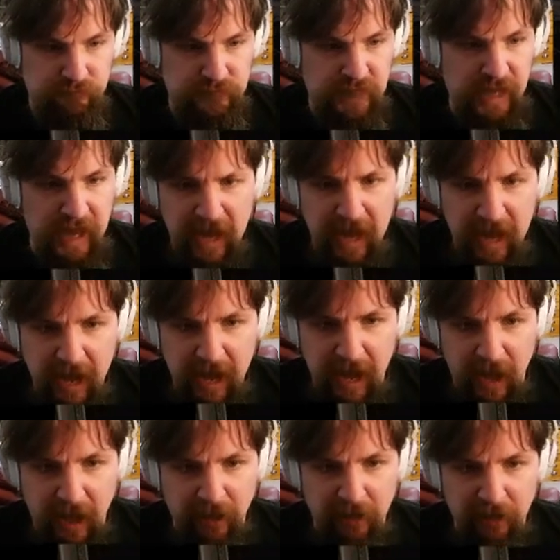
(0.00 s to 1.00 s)

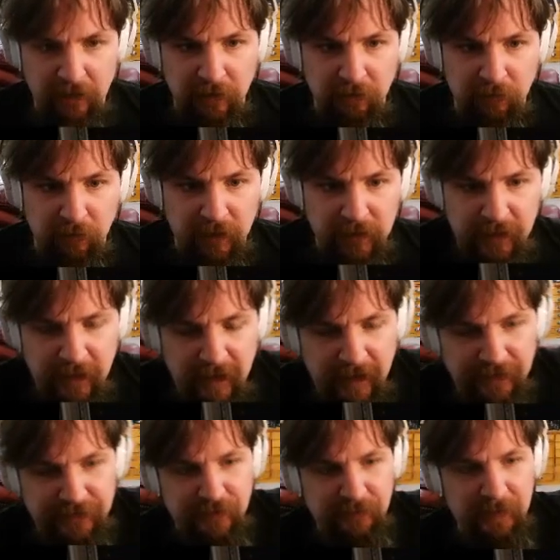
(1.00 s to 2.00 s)
Ah! Voila,
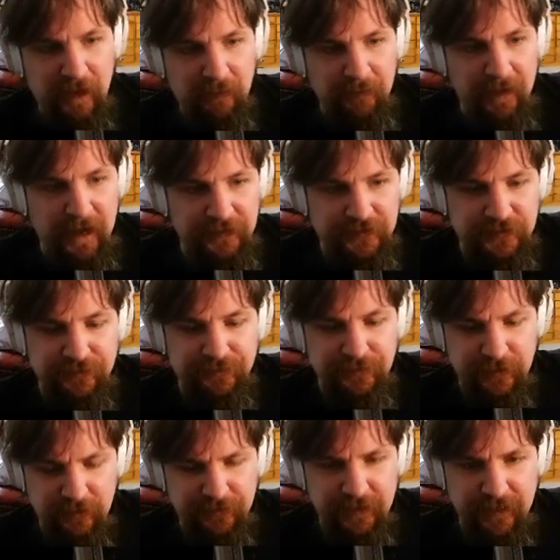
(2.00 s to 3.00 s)
I somehow managed to
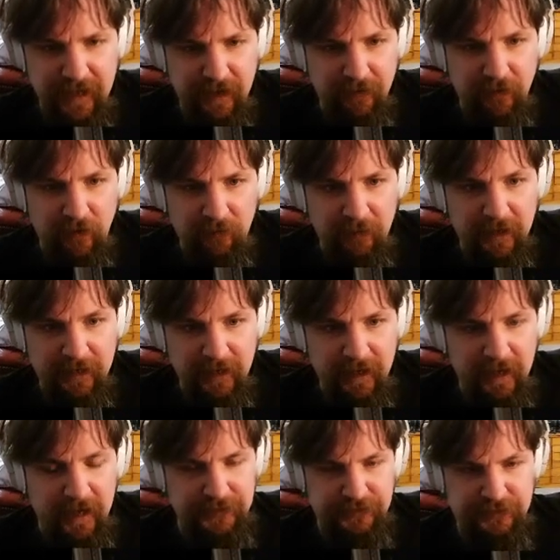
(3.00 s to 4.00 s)
figure that out. Oh my
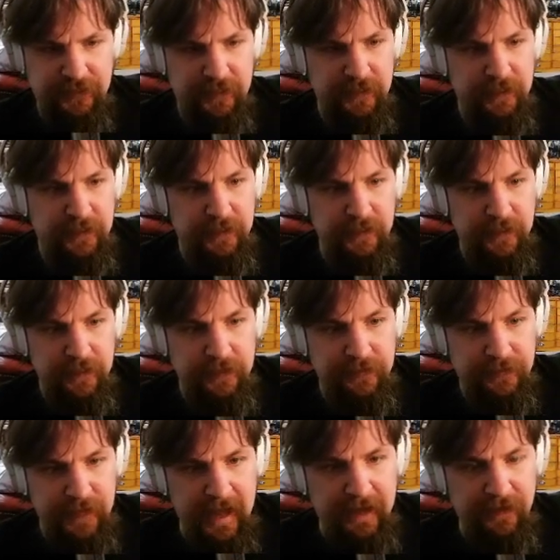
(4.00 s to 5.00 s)
gosh.
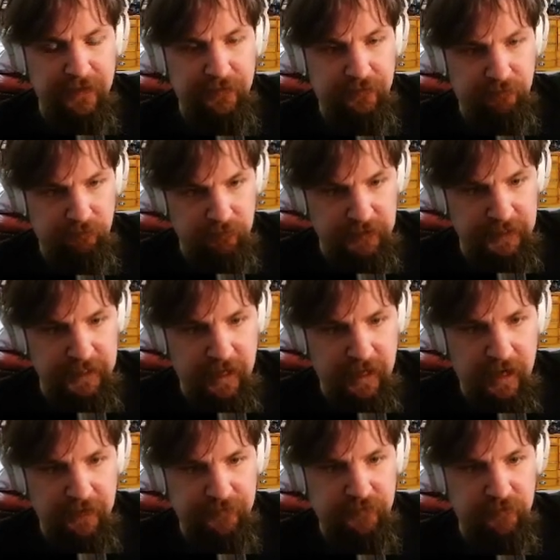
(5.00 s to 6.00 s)
That is really
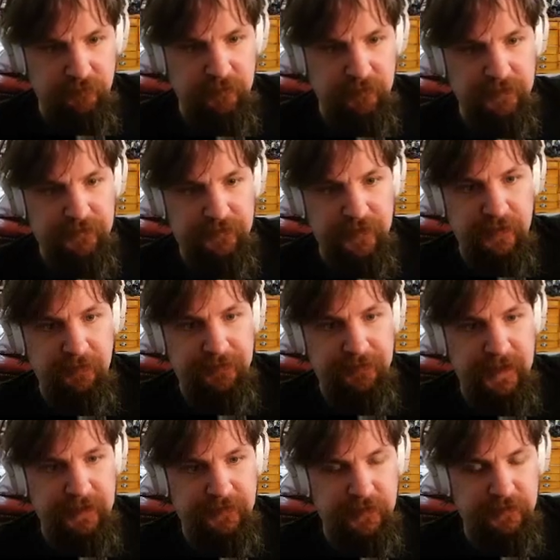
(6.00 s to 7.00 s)
awesome. Let's see
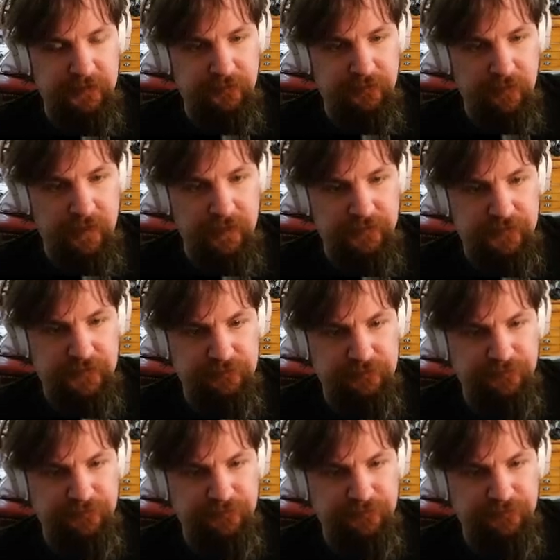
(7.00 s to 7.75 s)
what that does for us.